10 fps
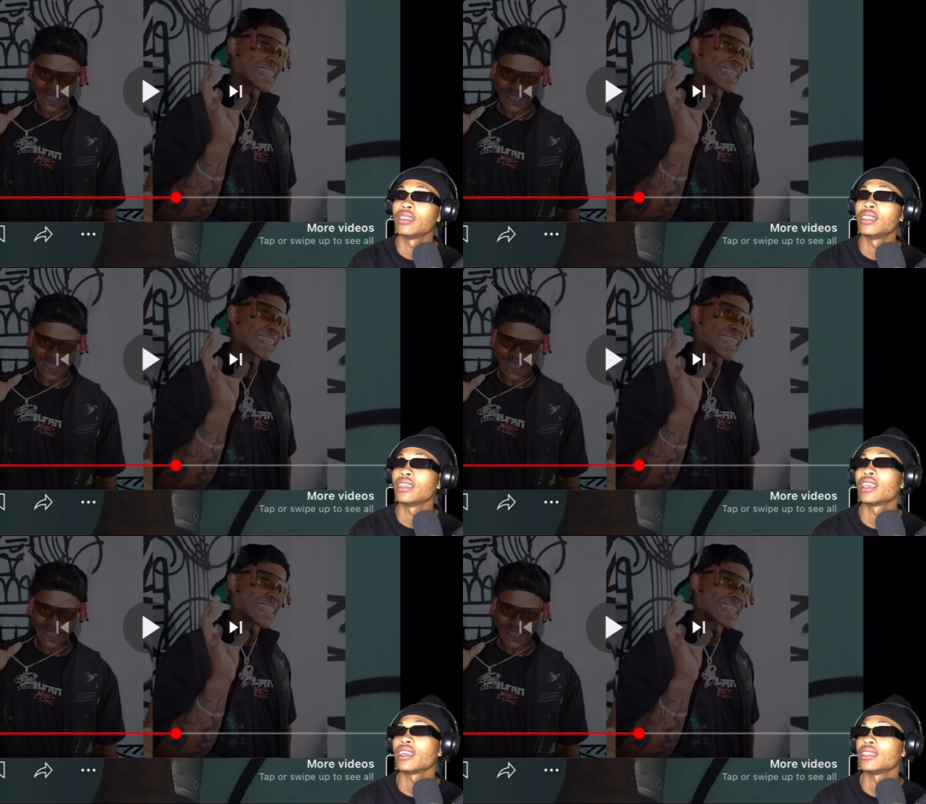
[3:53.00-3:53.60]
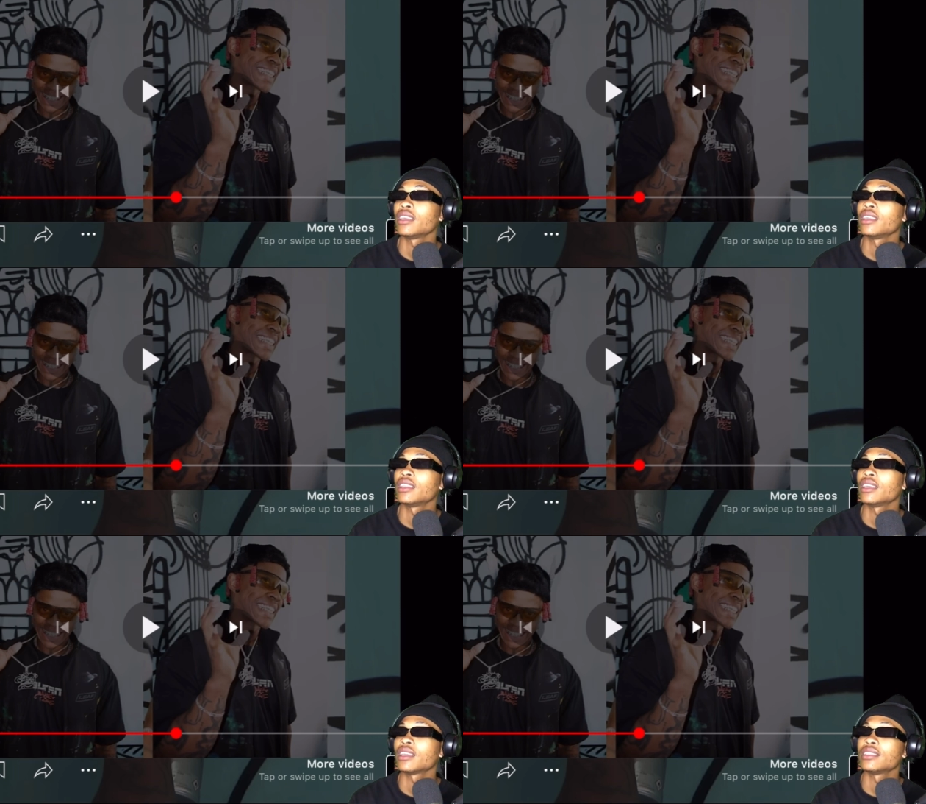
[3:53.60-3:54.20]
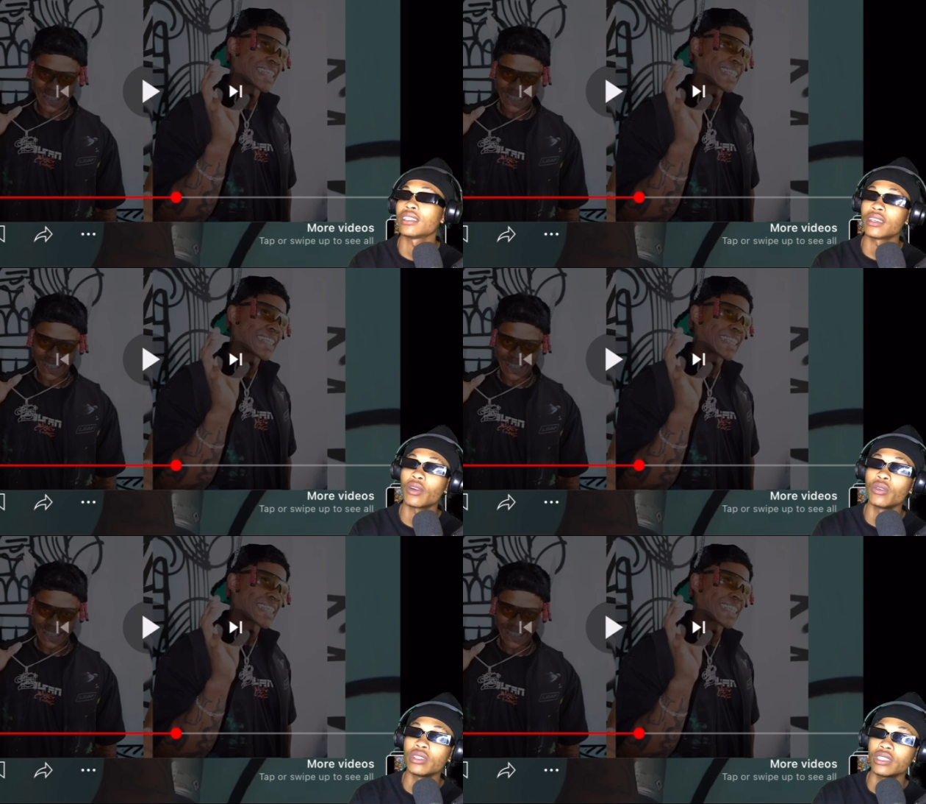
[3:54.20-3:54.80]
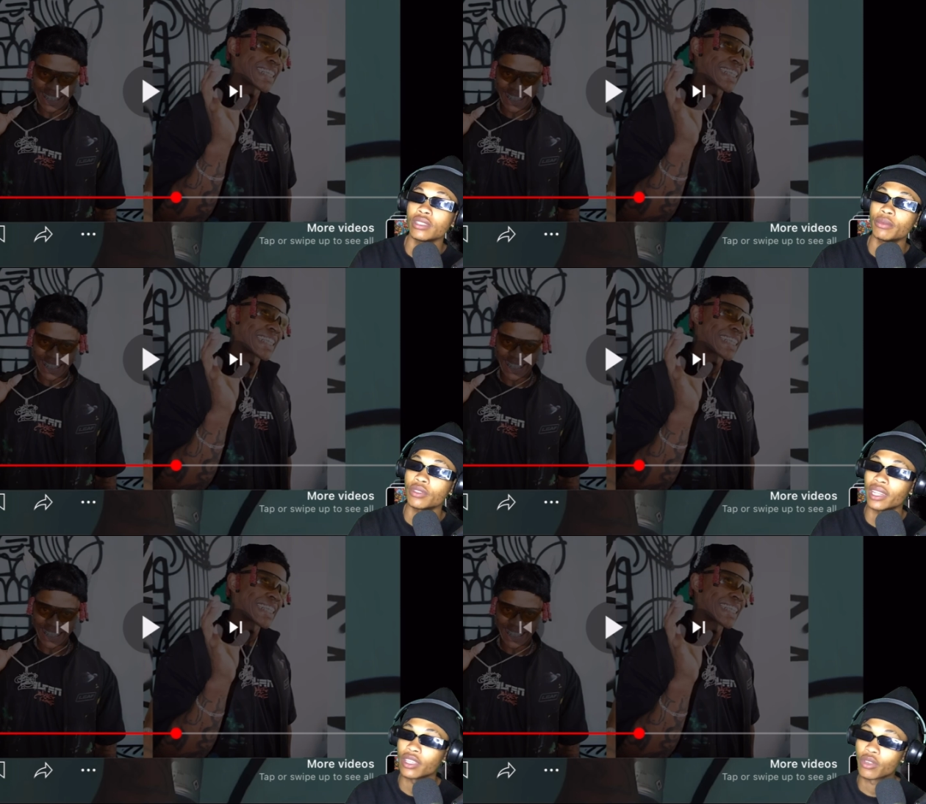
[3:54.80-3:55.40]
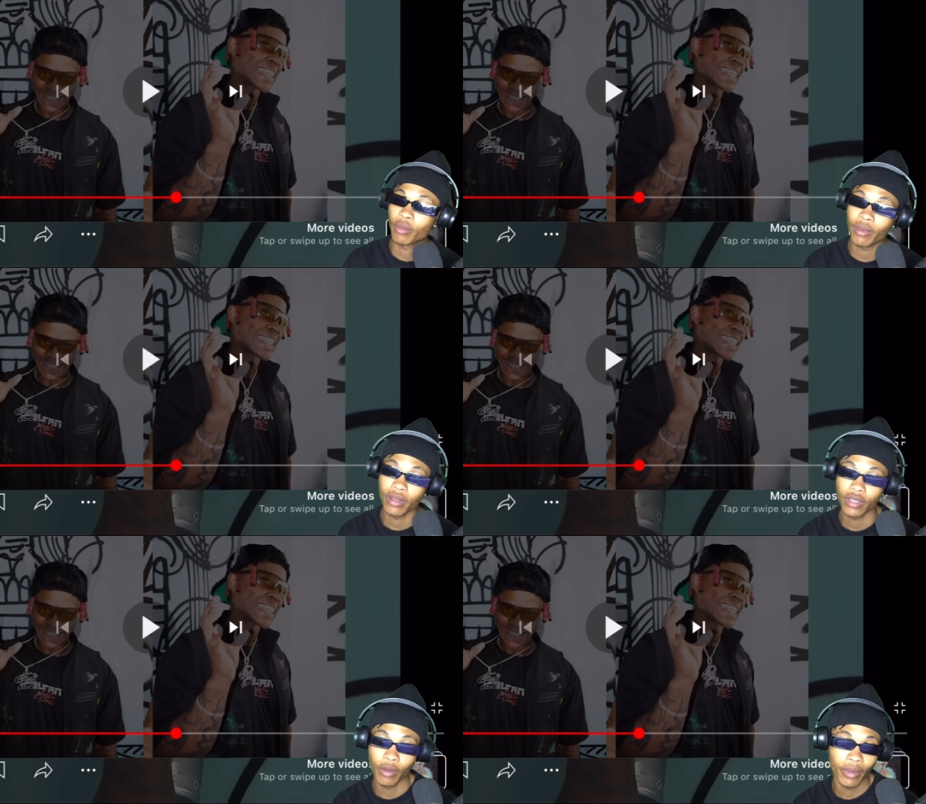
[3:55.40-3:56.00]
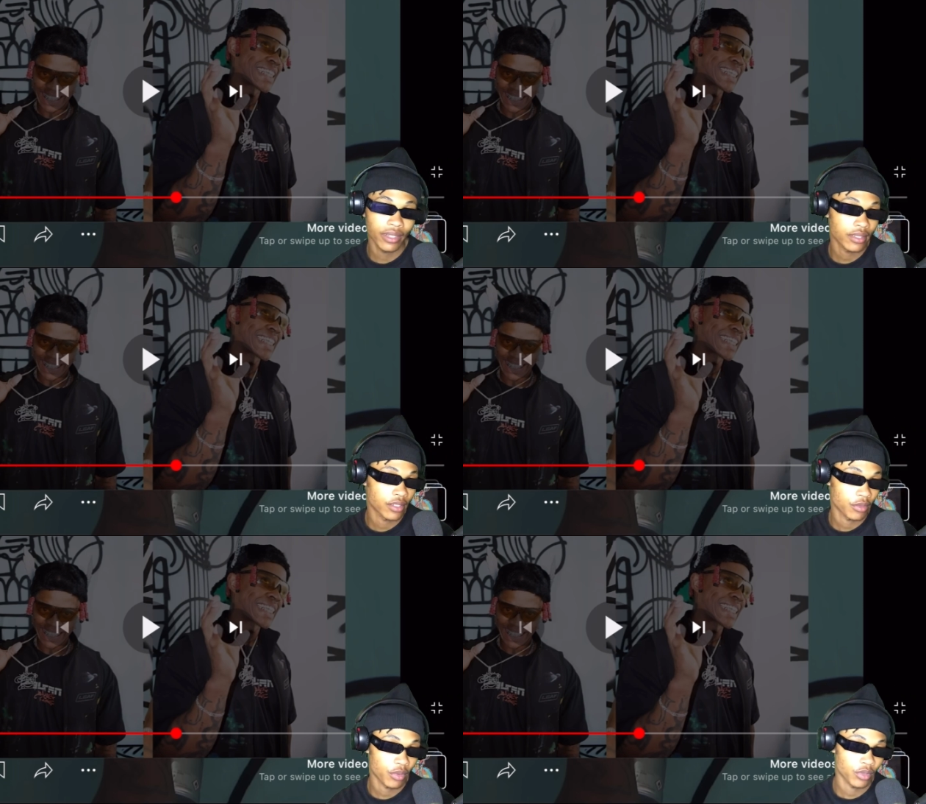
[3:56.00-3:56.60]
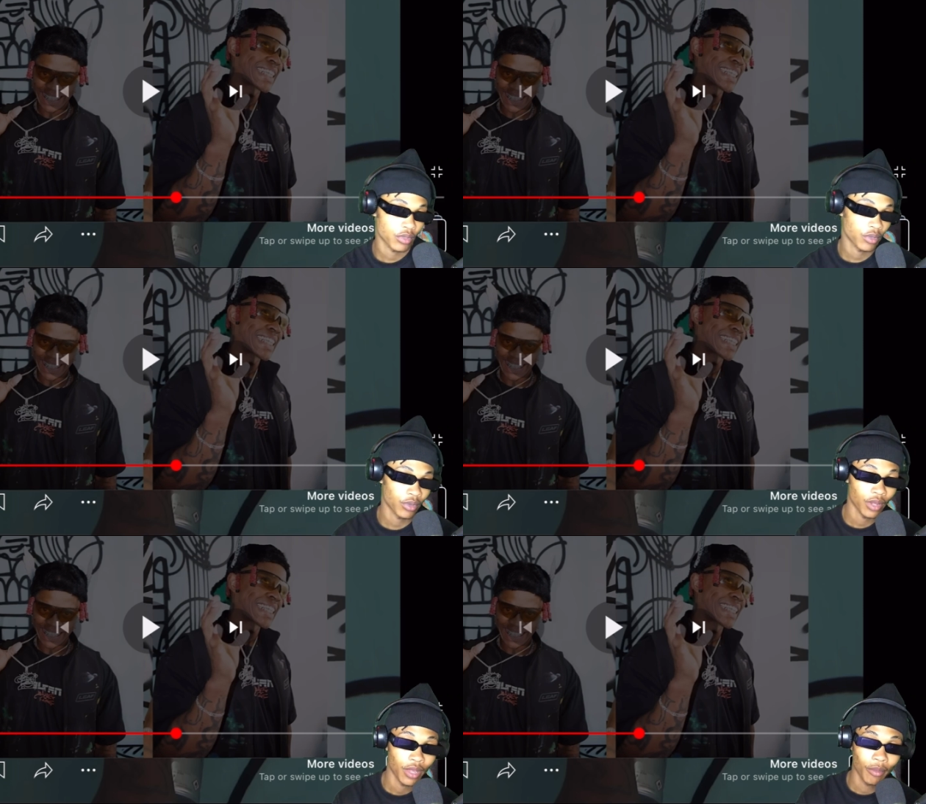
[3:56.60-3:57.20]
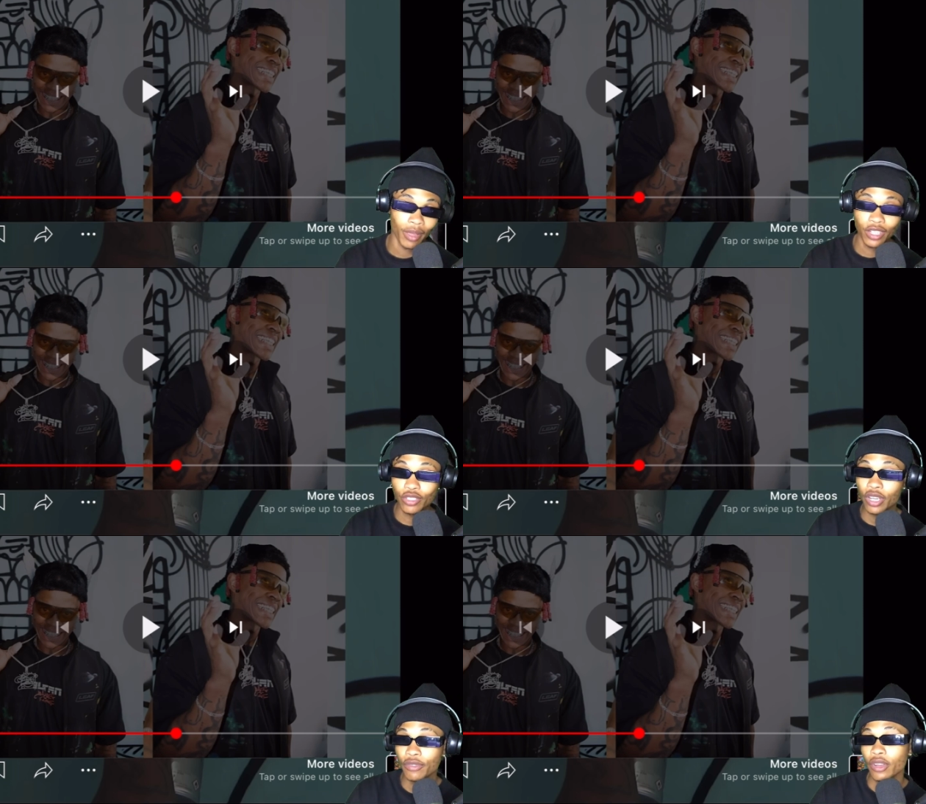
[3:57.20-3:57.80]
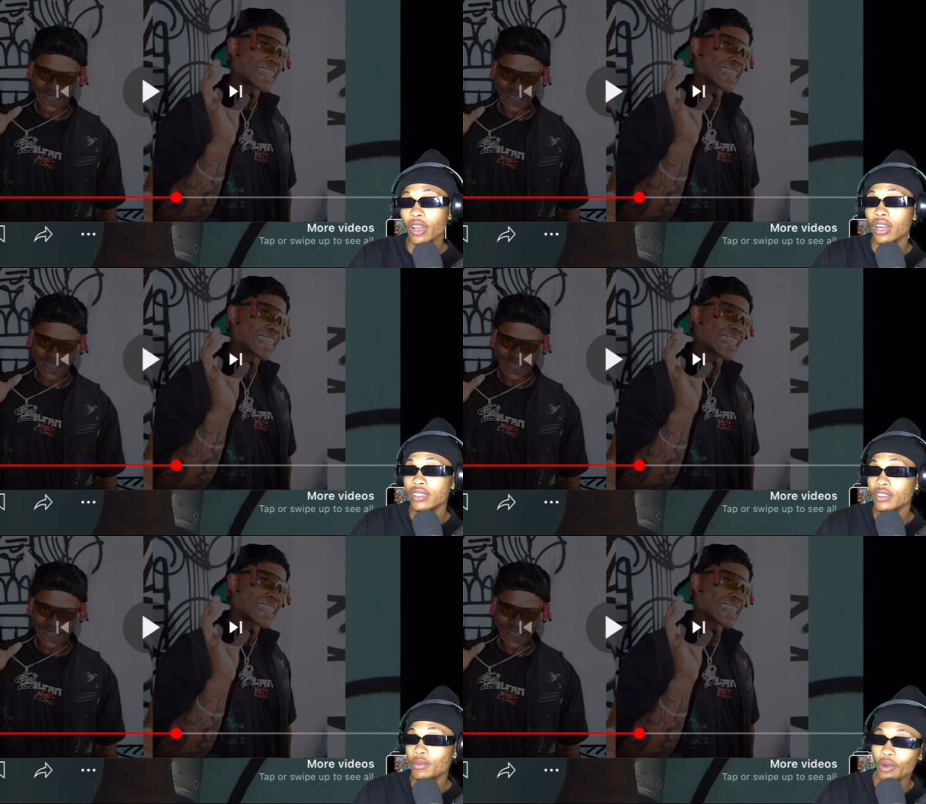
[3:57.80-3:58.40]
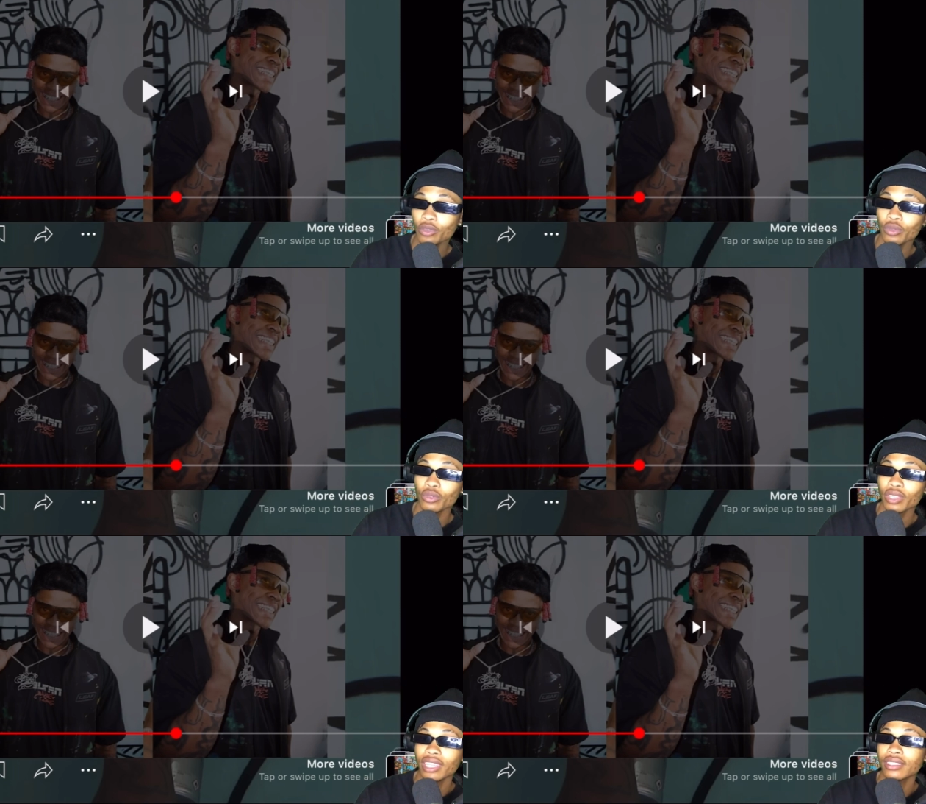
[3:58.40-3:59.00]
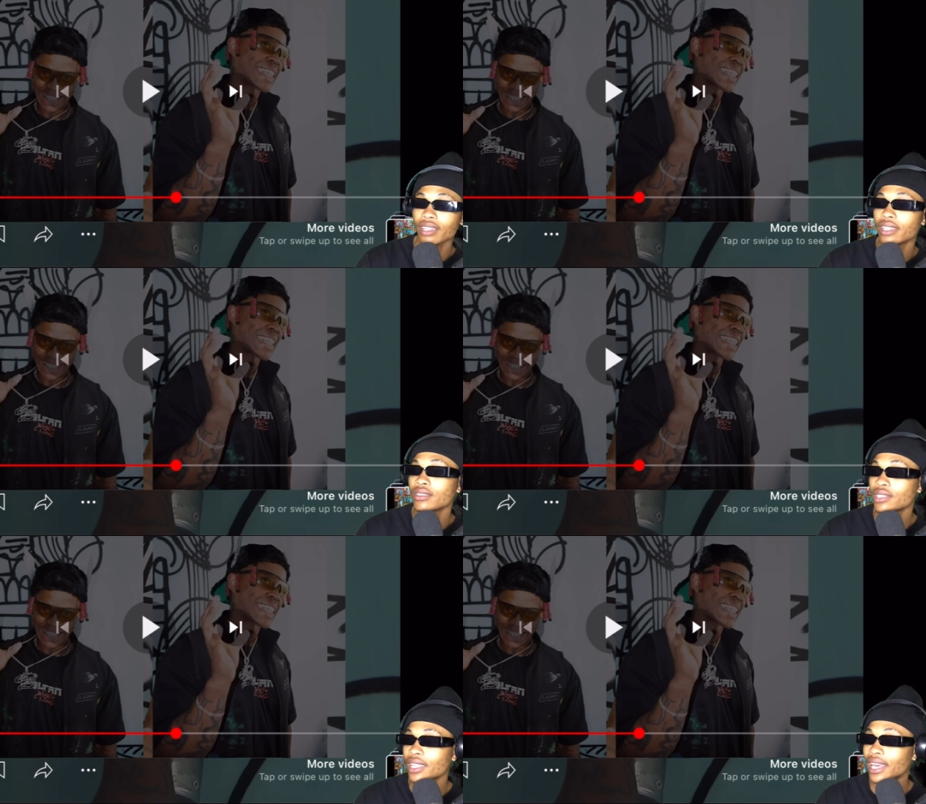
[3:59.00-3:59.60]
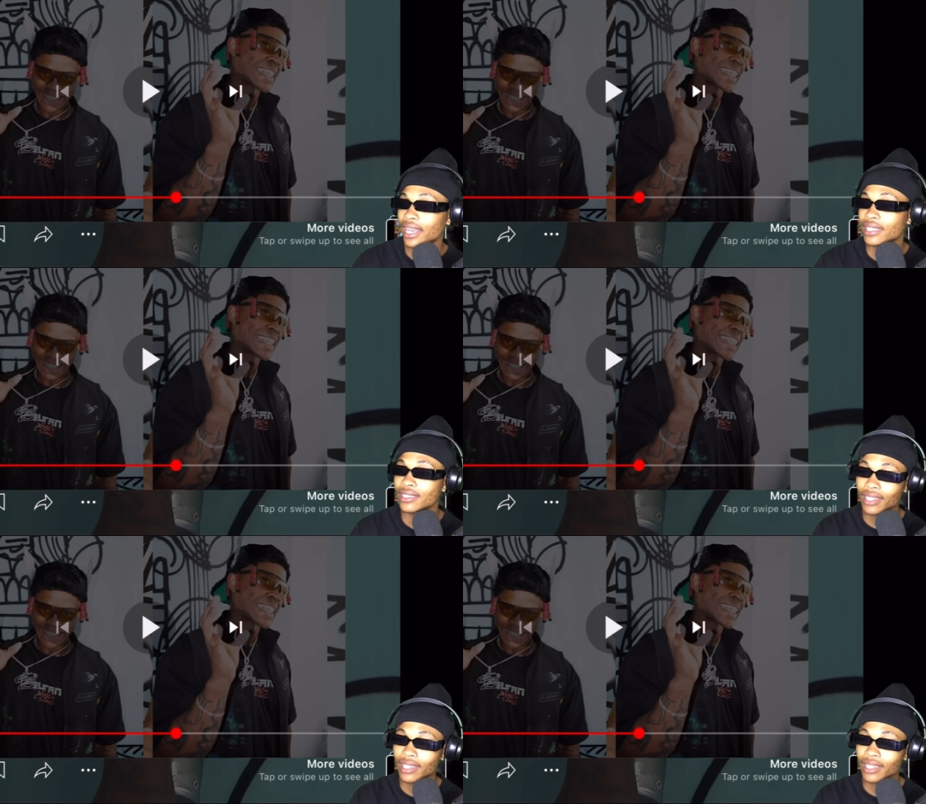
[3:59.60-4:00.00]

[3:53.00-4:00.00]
Speaker 1: they get they they can take ownership to like your ma your masters, bro. So make sure if you're an artist, bro, you, you get signed to the right